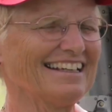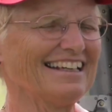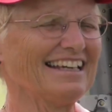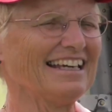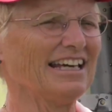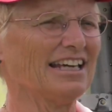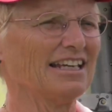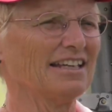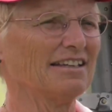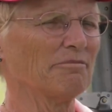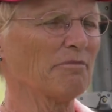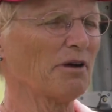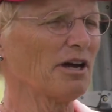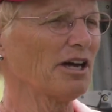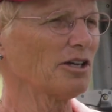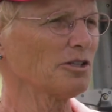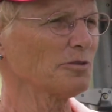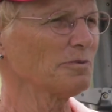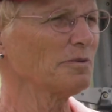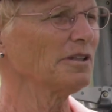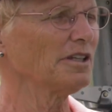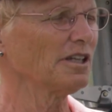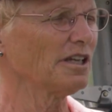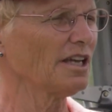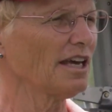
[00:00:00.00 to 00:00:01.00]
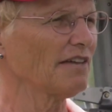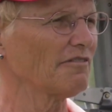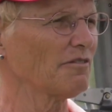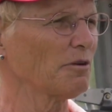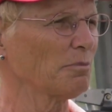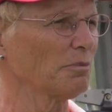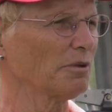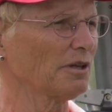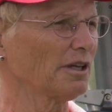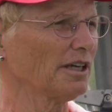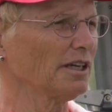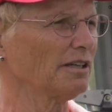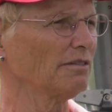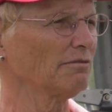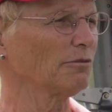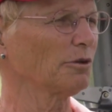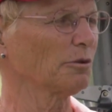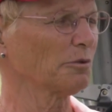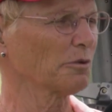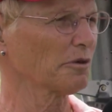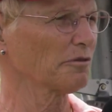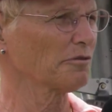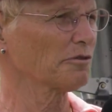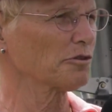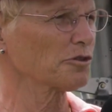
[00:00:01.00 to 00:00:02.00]
And my husband did have a plane
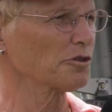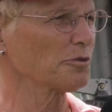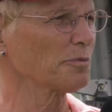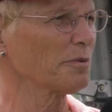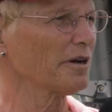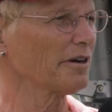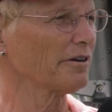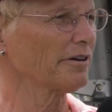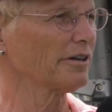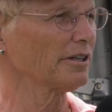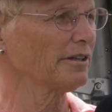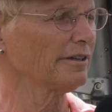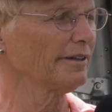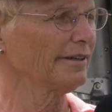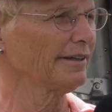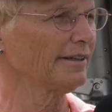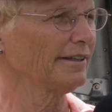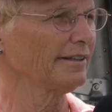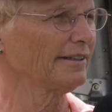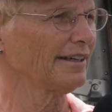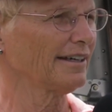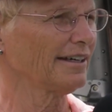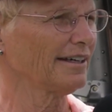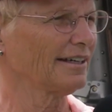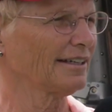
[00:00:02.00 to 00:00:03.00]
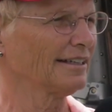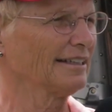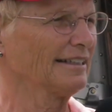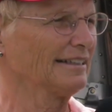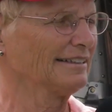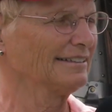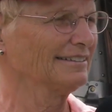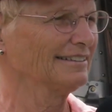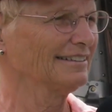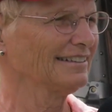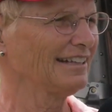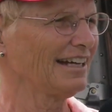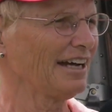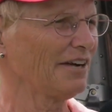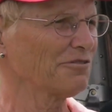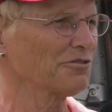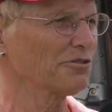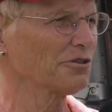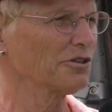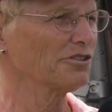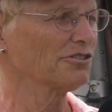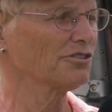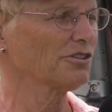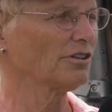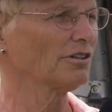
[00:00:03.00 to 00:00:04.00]
when we were first married. And uh,
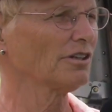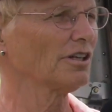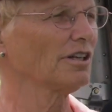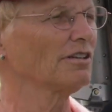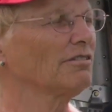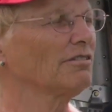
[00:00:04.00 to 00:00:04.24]
after he saw it, I